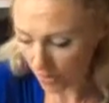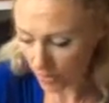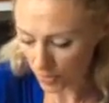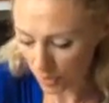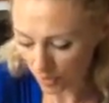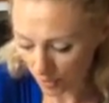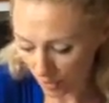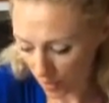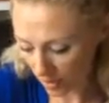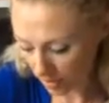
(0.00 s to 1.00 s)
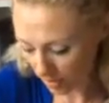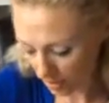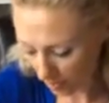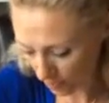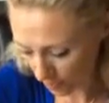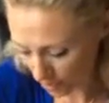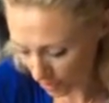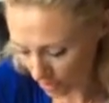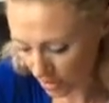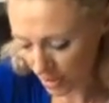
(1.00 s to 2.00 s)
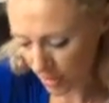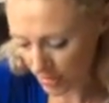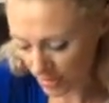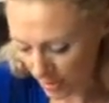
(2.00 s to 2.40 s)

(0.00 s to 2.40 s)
because we're dealing with first steps